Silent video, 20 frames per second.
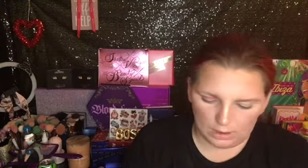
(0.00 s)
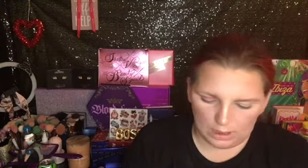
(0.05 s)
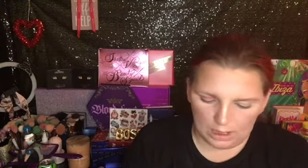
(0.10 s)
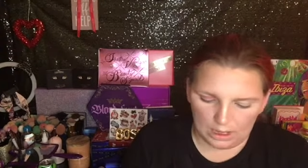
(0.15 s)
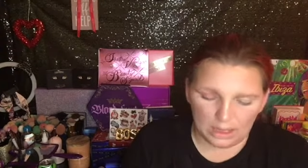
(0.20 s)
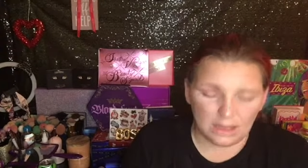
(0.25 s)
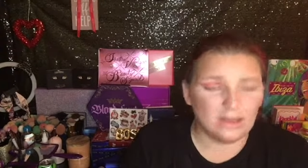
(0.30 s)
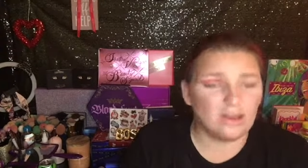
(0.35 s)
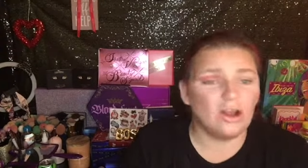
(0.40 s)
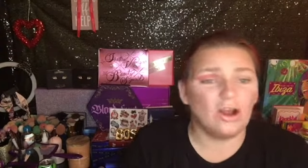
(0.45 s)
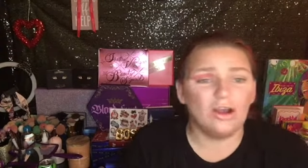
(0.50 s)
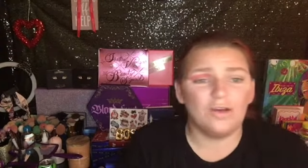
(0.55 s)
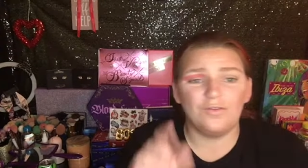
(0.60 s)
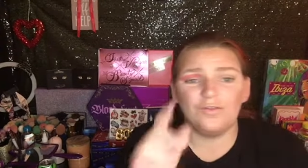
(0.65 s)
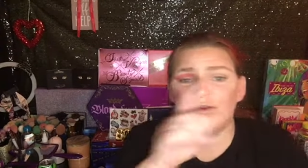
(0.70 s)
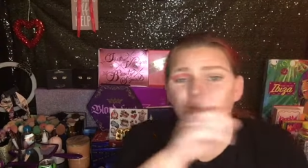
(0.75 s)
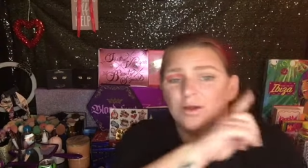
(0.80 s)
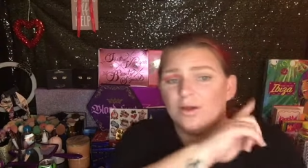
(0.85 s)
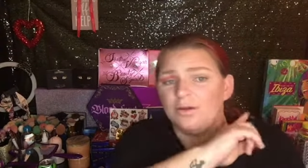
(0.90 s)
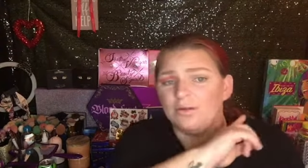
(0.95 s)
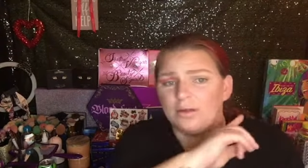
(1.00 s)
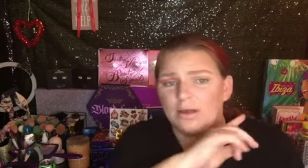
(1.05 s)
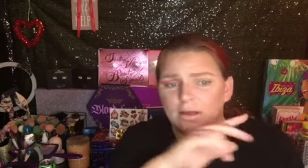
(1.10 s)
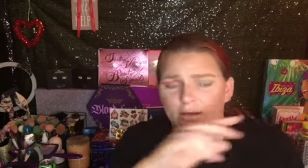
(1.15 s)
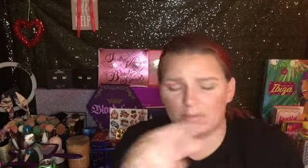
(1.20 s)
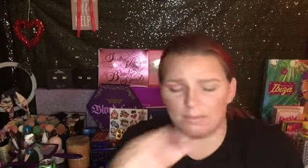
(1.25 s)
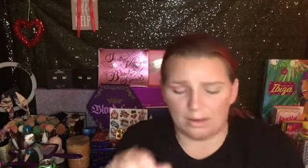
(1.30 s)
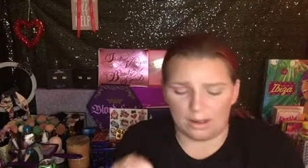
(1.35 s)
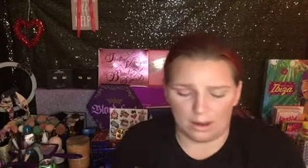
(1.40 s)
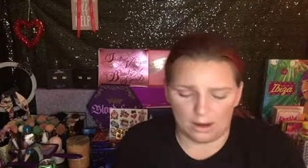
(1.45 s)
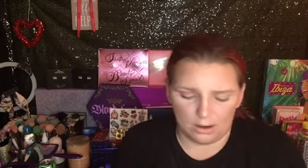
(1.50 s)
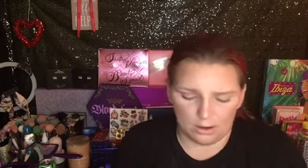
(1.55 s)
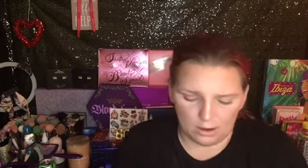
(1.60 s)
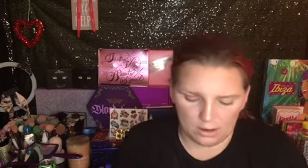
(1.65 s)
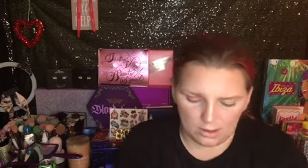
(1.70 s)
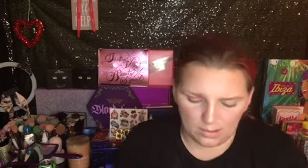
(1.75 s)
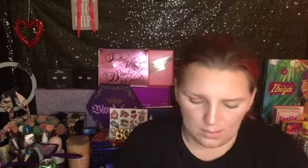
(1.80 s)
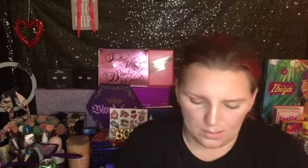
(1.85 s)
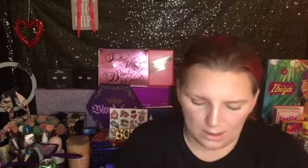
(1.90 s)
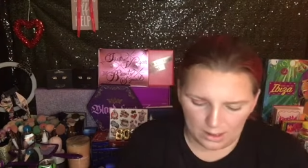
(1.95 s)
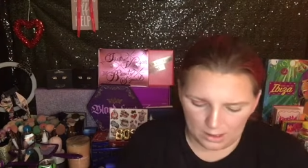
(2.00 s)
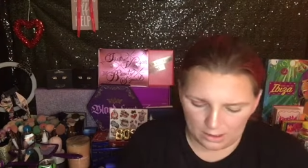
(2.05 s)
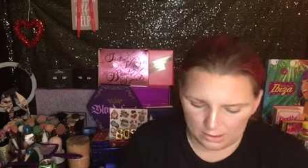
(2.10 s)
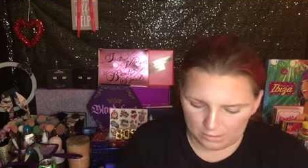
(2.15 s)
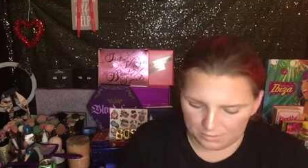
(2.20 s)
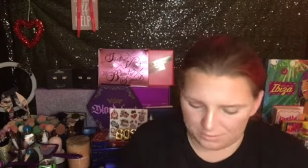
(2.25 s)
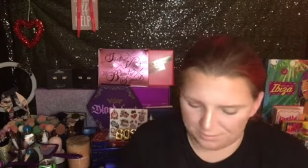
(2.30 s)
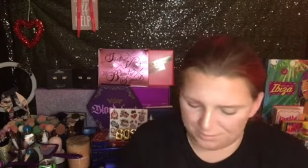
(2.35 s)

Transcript: And sorry if you hear that air in the back.